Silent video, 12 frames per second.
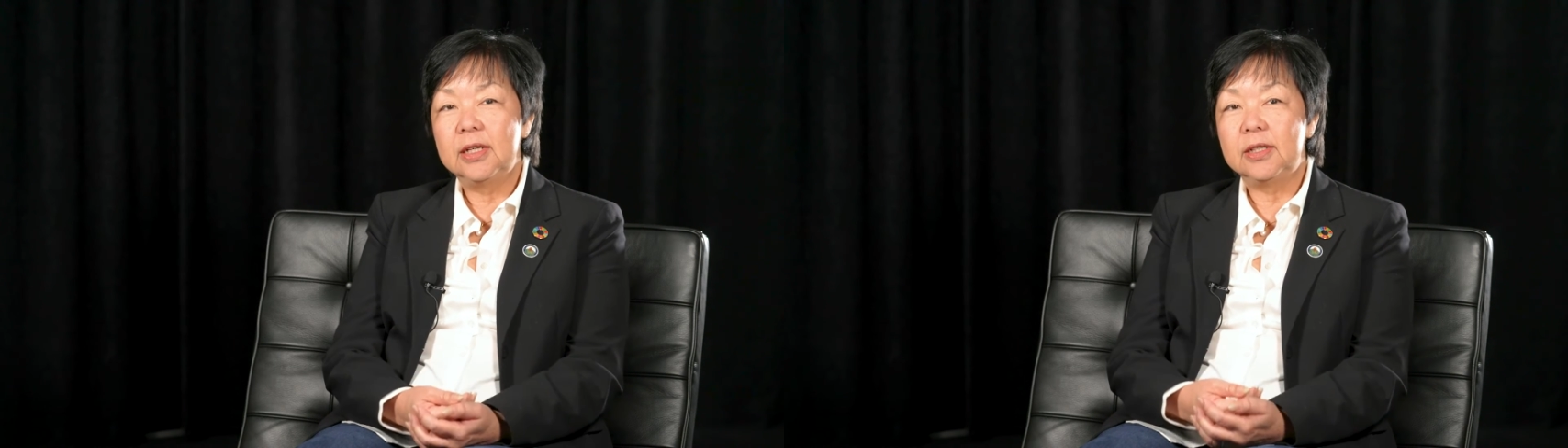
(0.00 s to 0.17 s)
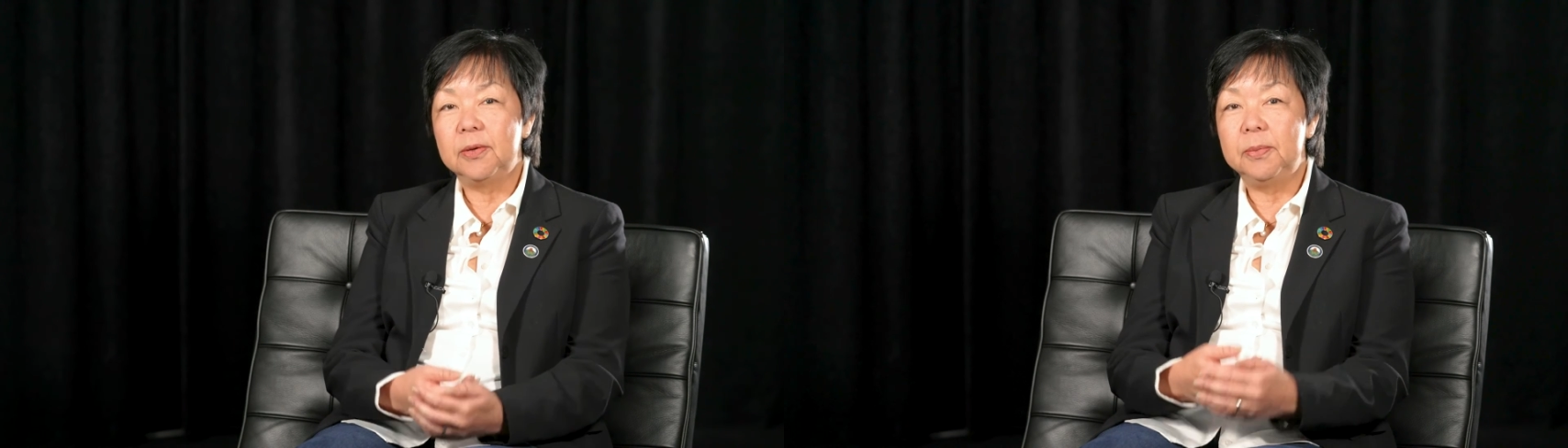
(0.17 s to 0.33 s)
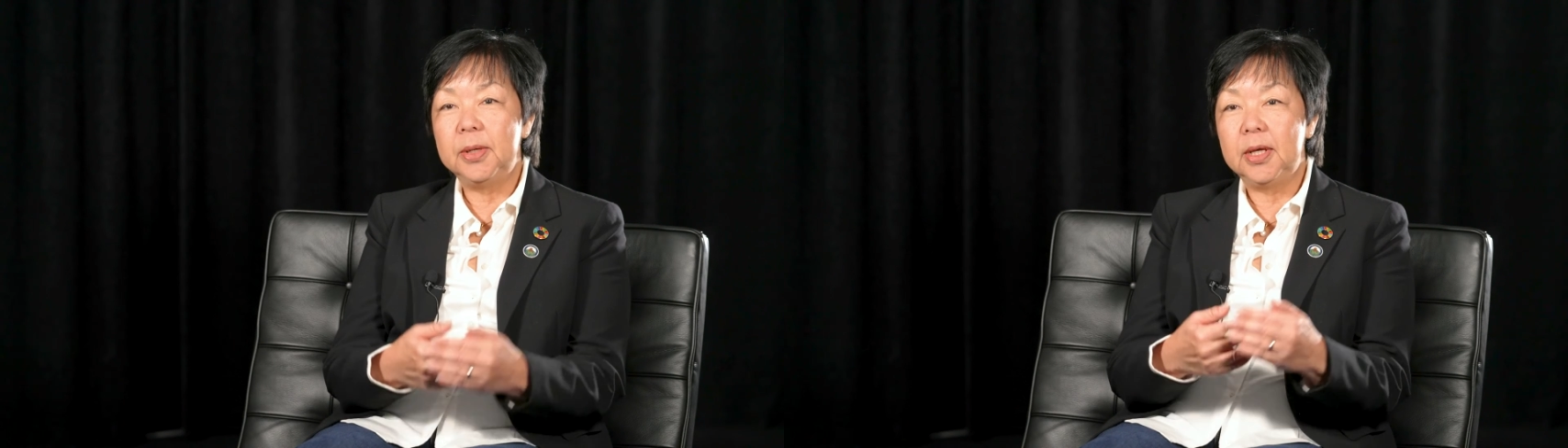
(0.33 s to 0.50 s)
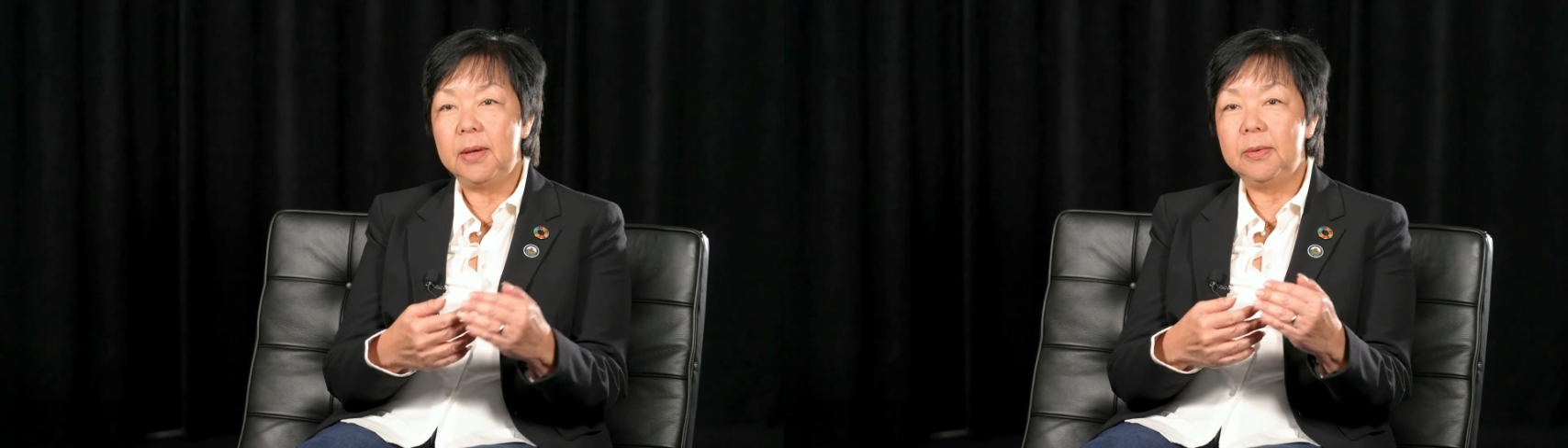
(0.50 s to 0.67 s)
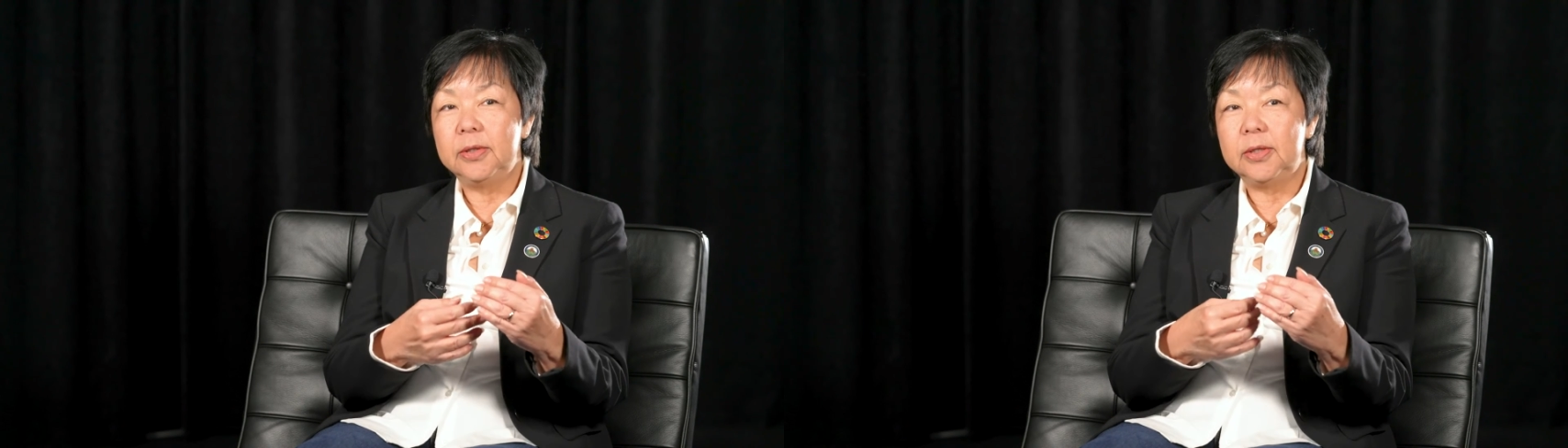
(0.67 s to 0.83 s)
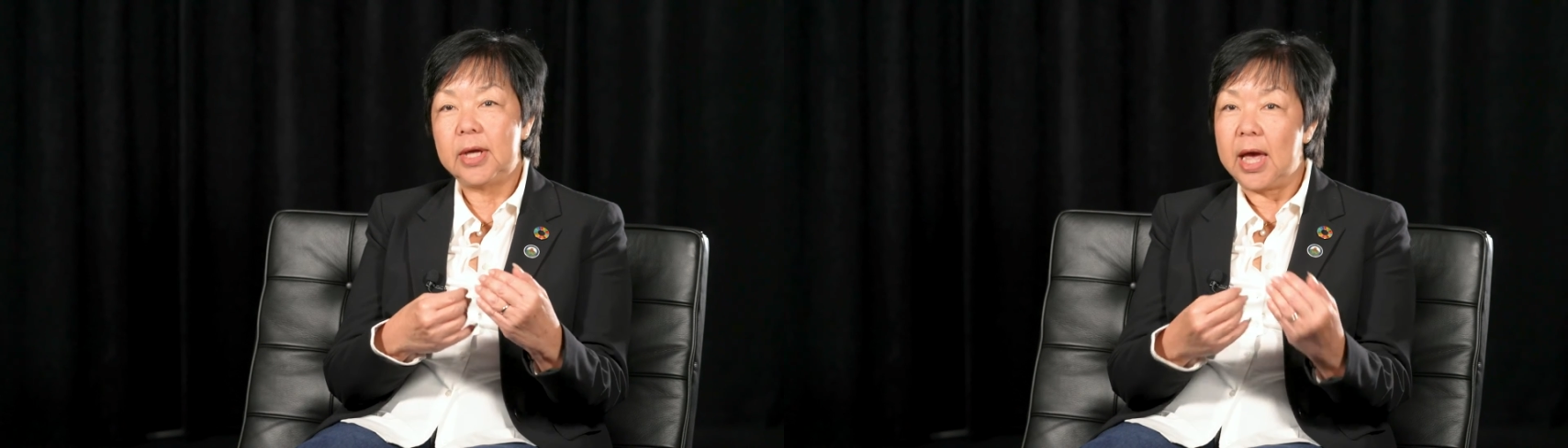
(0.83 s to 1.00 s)
So being
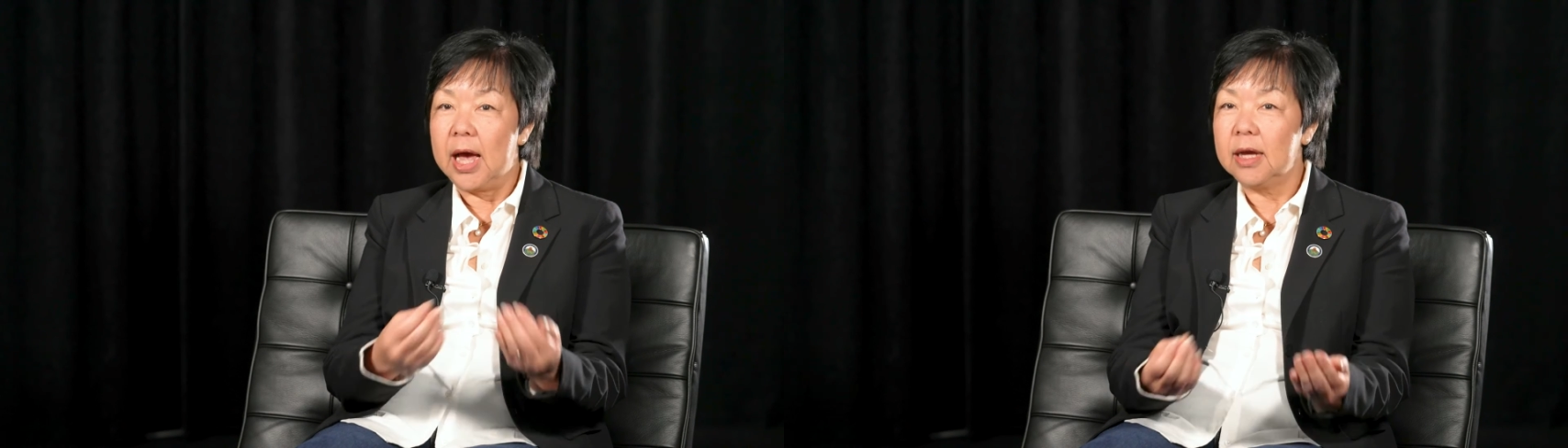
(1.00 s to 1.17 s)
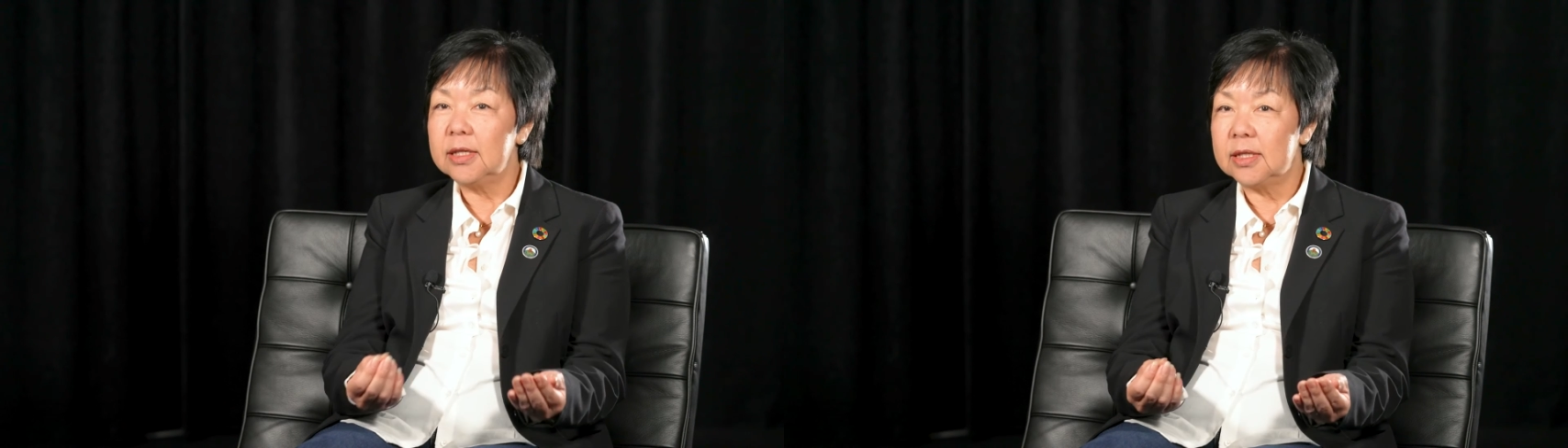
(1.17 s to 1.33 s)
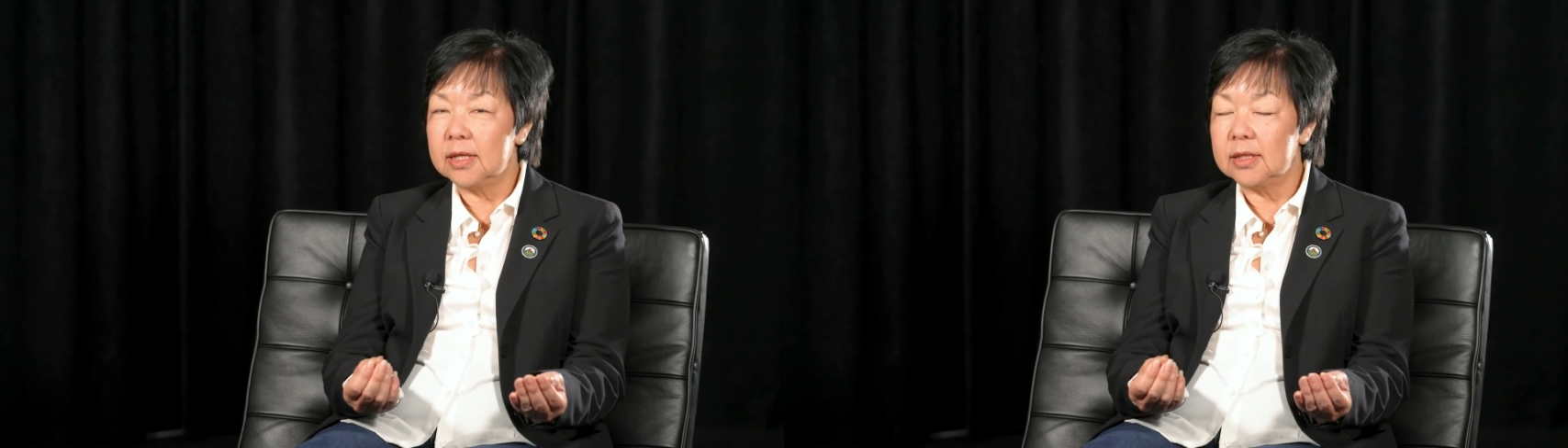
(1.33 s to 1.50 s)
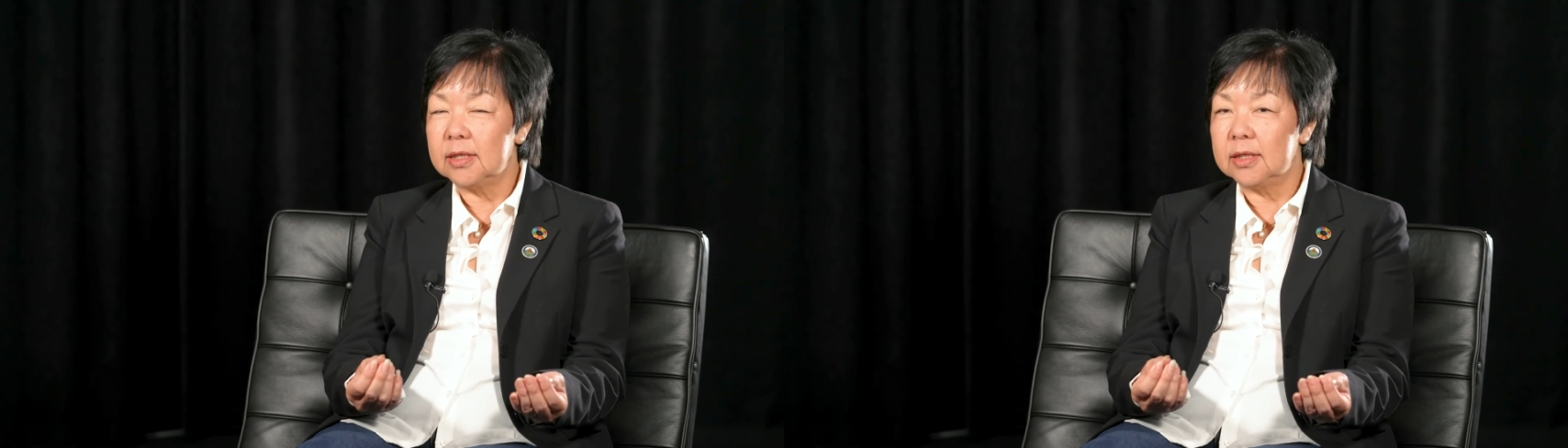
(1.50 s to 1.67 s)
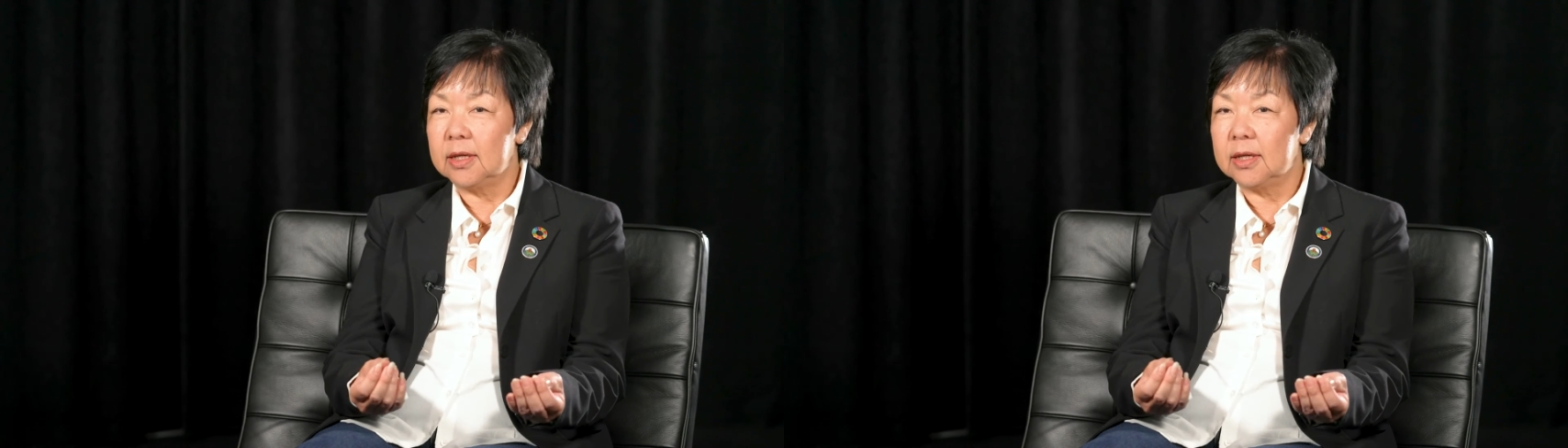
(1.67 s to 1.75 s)
able to access